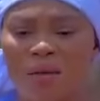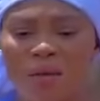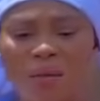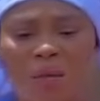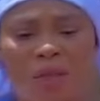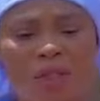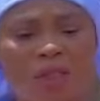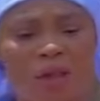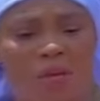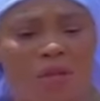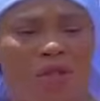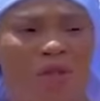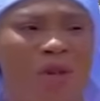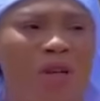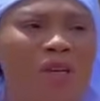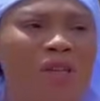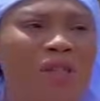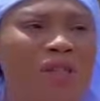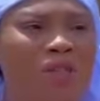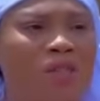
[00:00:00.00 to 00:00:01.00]
what I'm
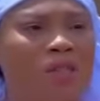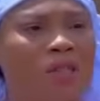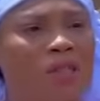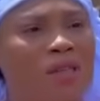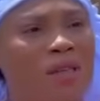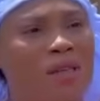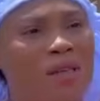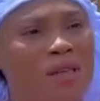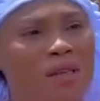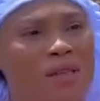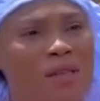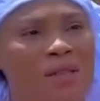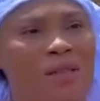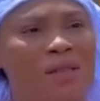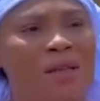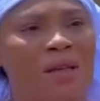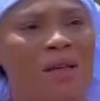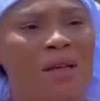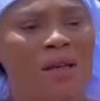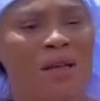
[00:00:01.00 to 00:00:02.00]
trying to say
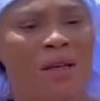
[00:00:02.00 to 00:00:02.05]
is,